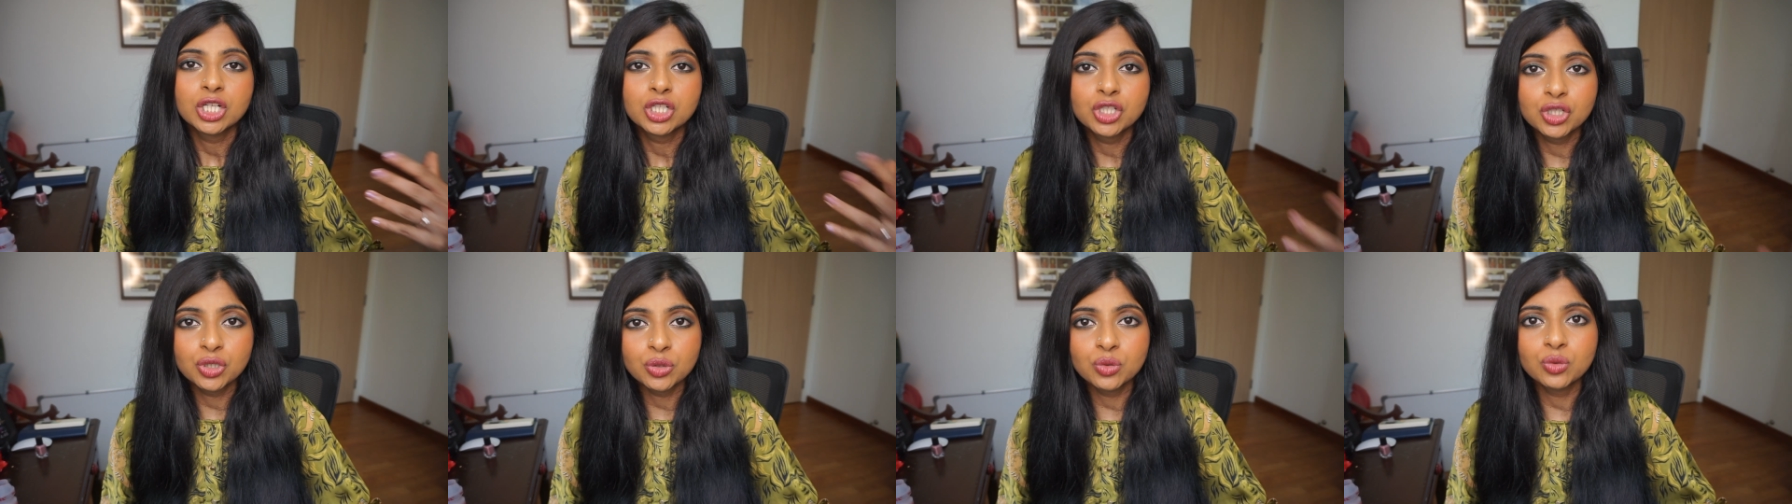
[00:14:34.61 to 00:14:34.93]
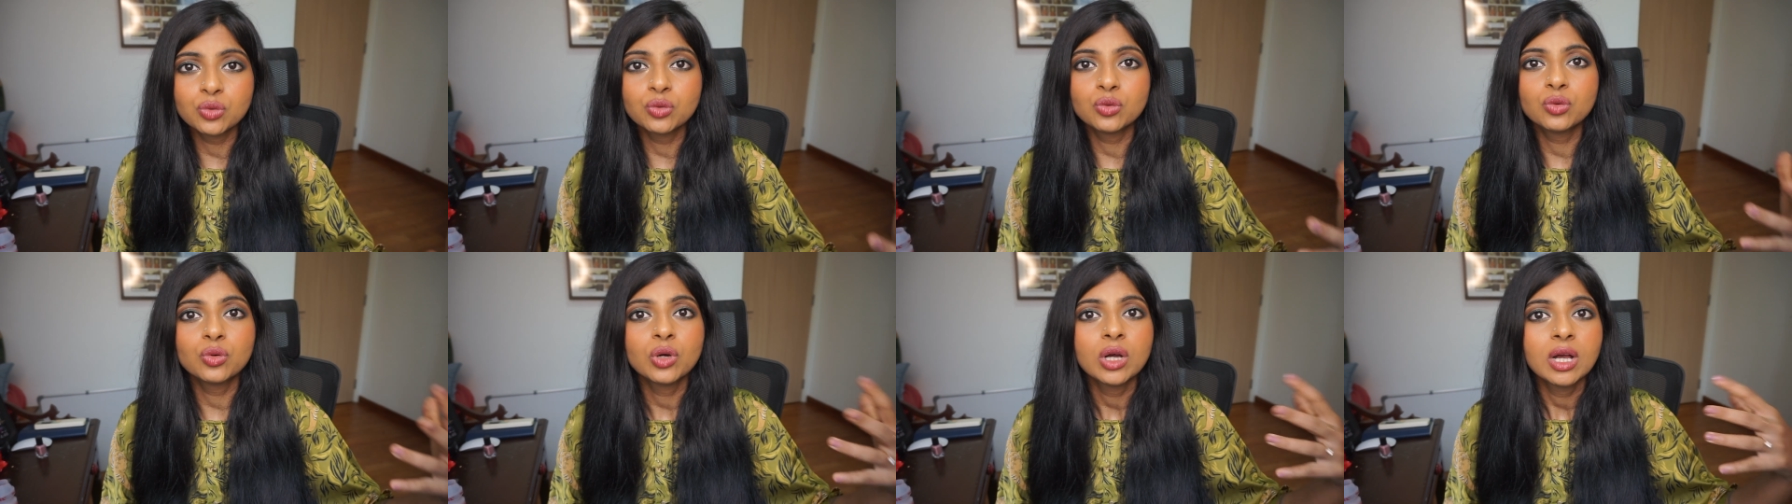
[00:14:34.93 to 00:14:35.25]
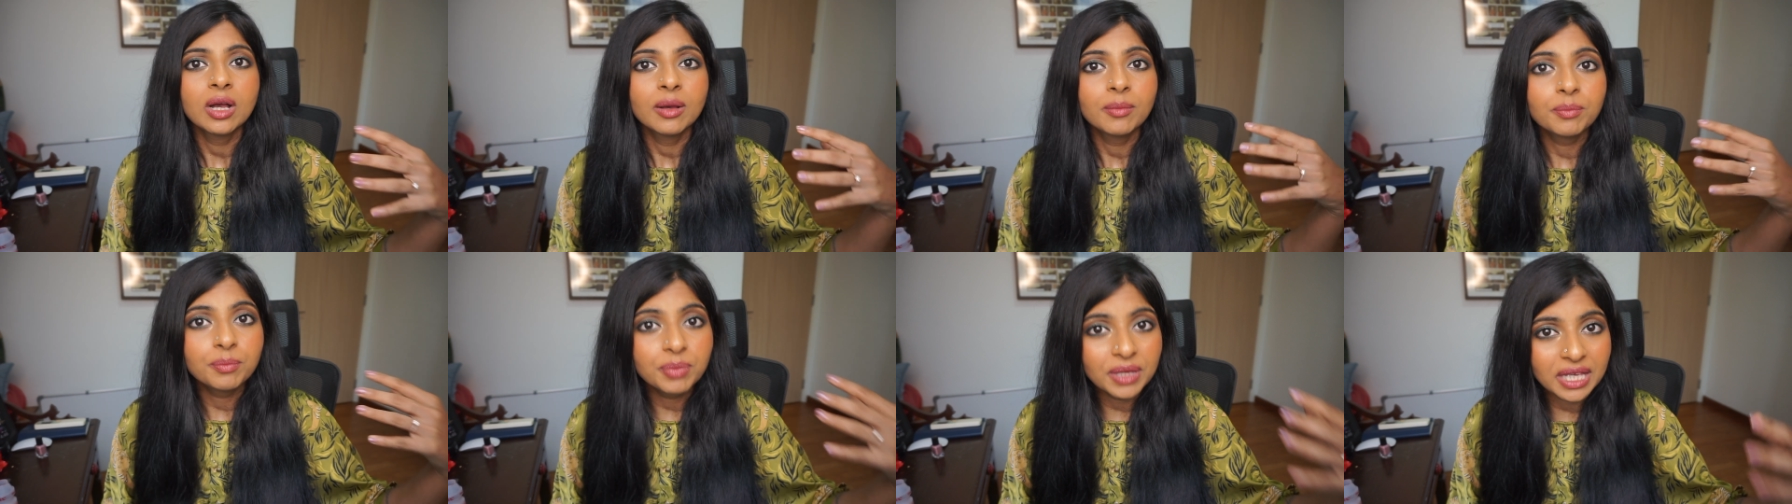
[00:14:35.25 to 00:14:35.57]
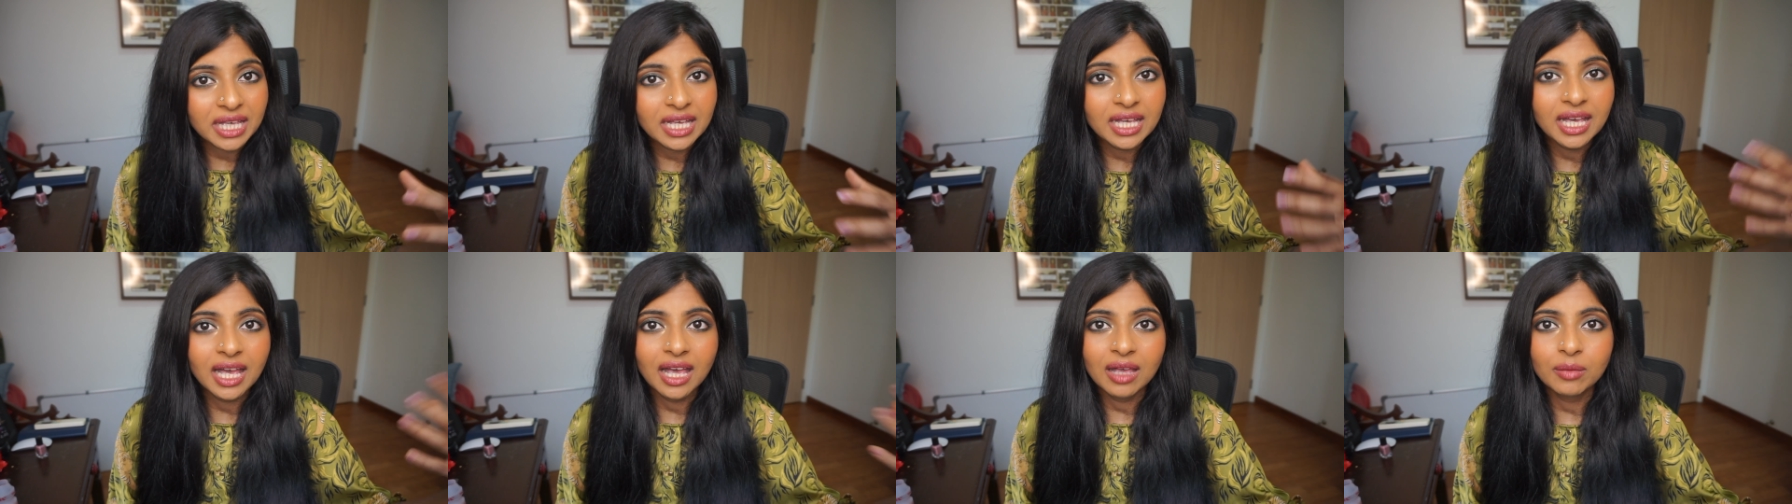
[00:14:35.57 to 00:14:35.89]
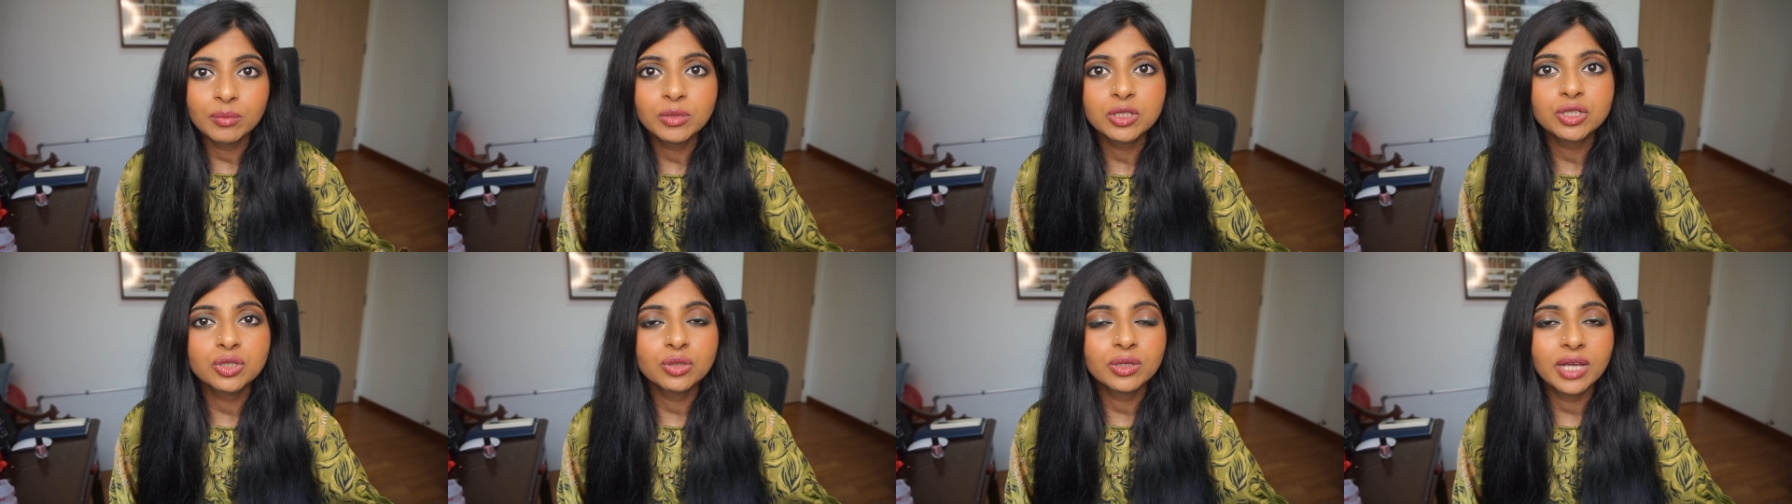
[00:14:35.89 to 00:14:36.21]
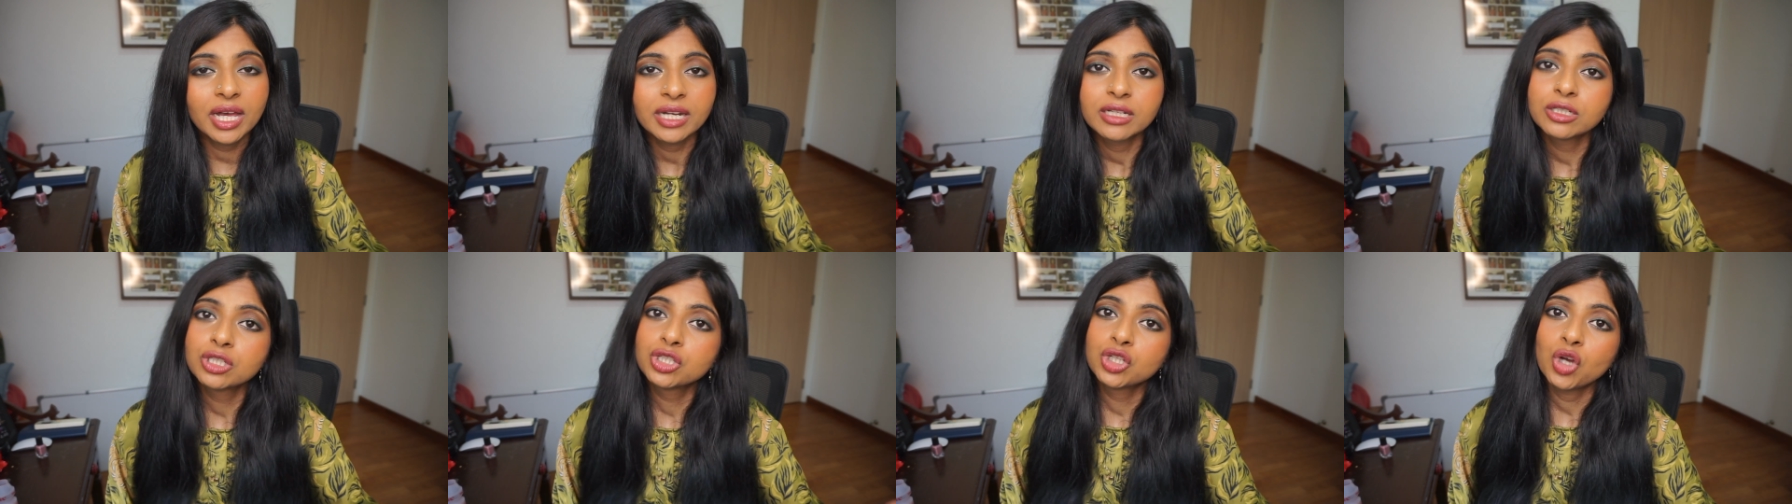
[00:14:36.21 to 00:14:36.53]
to being able to
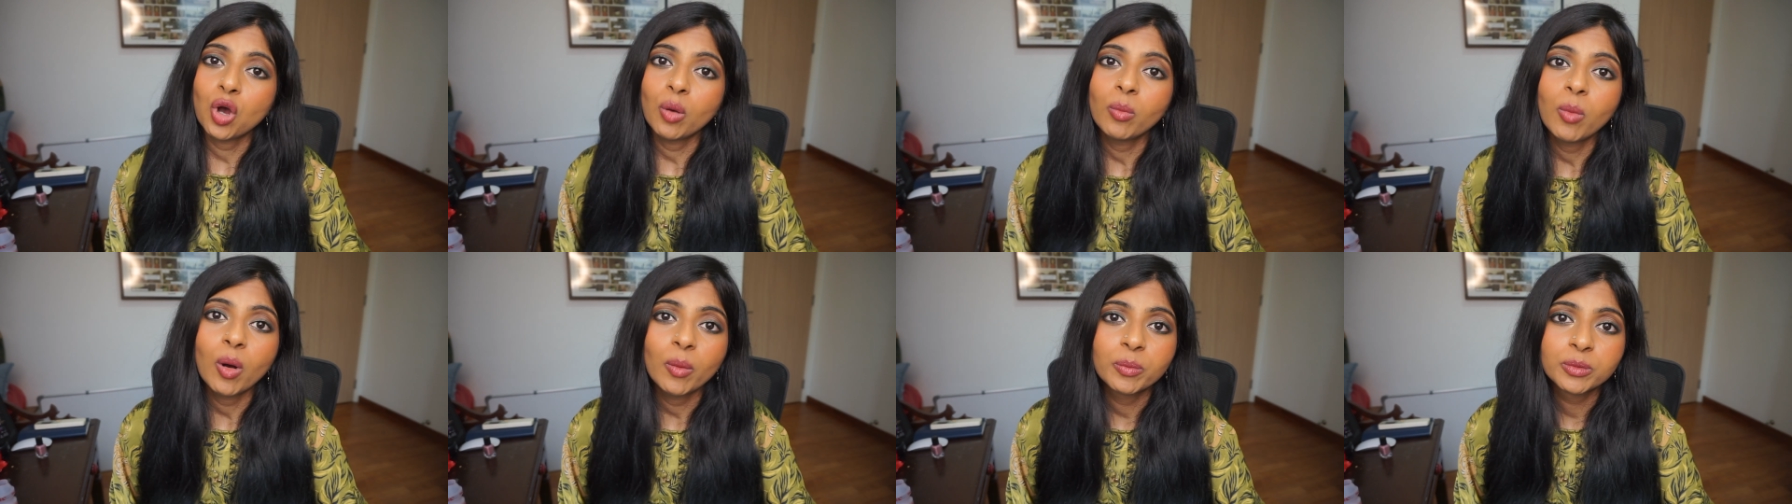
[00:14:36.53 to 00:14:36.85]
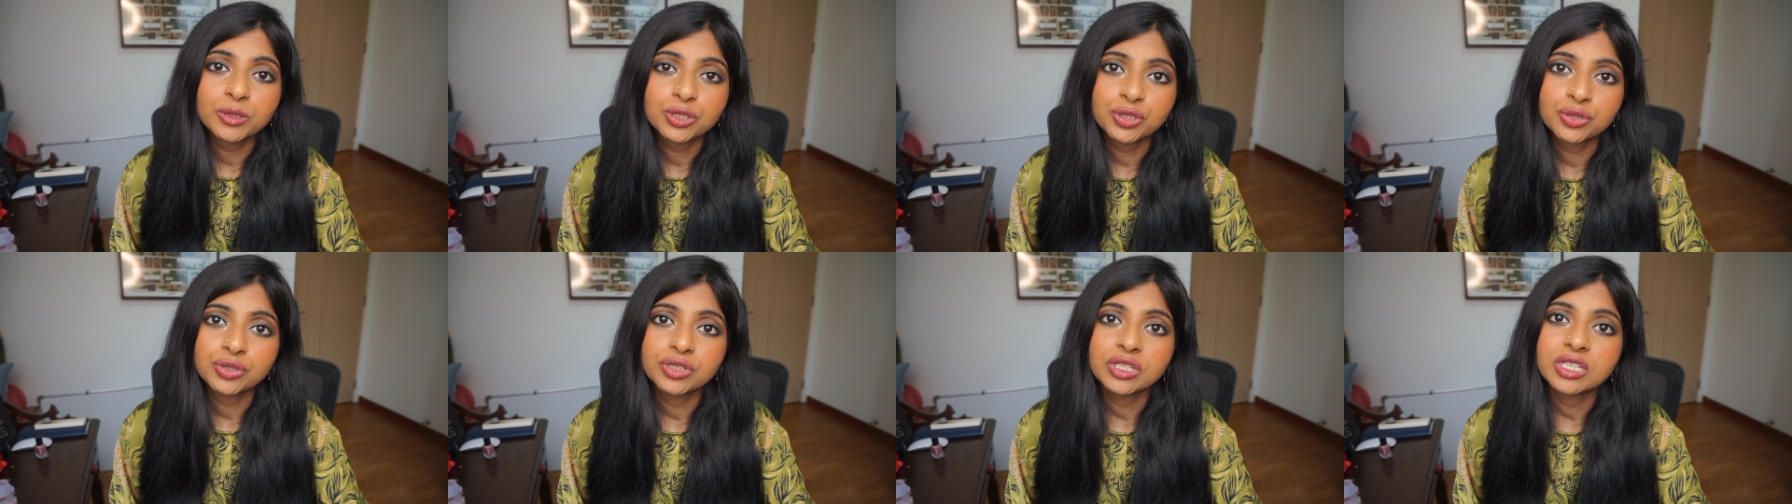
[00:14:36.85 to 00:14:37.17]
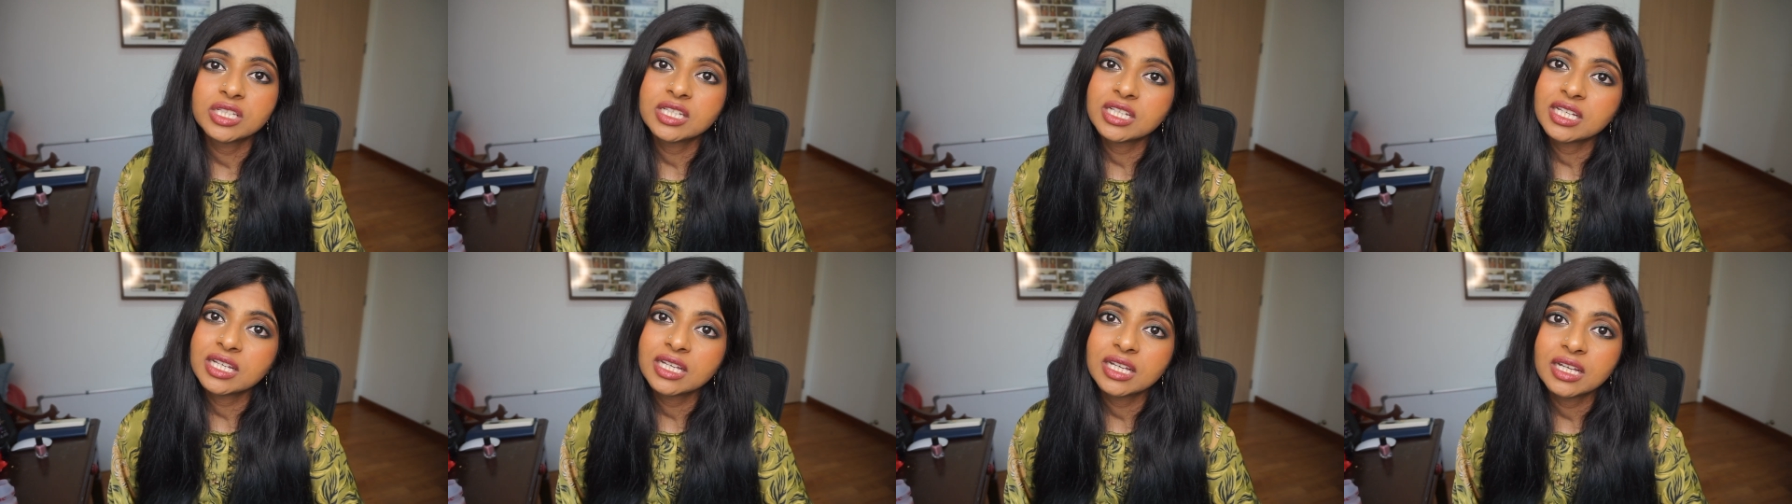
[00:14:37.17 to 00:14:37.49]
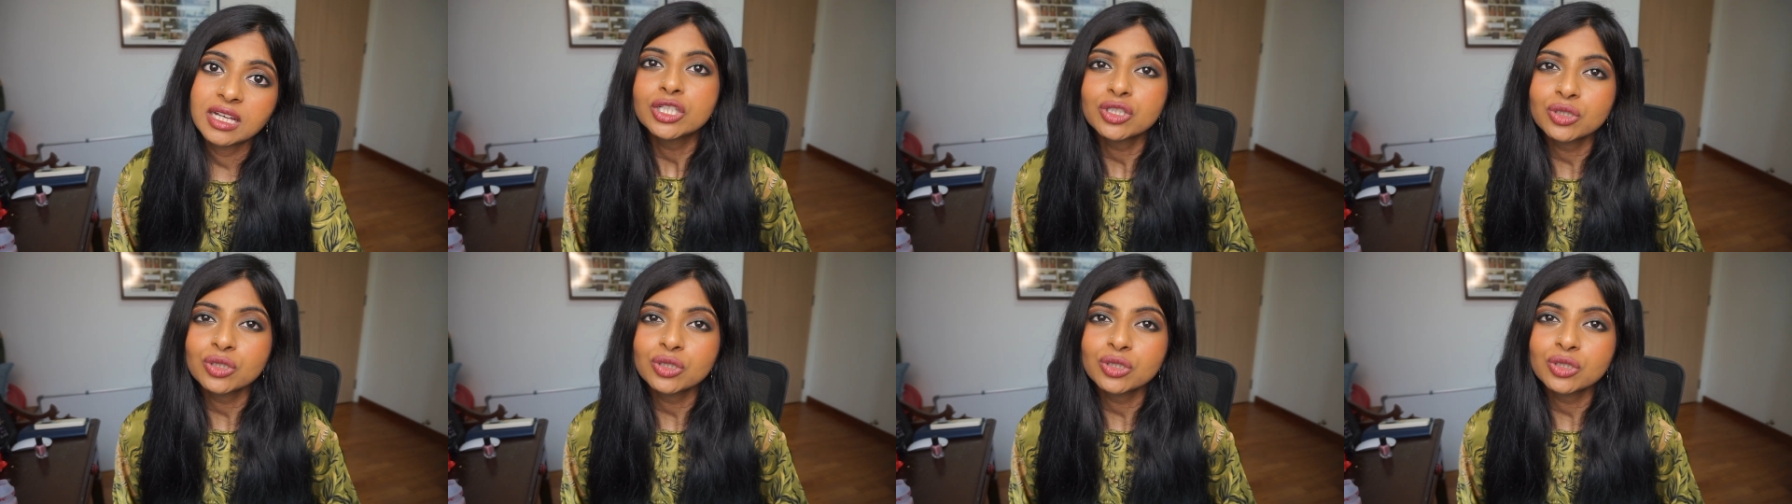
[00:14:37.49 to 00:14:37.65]
get a job opportunity.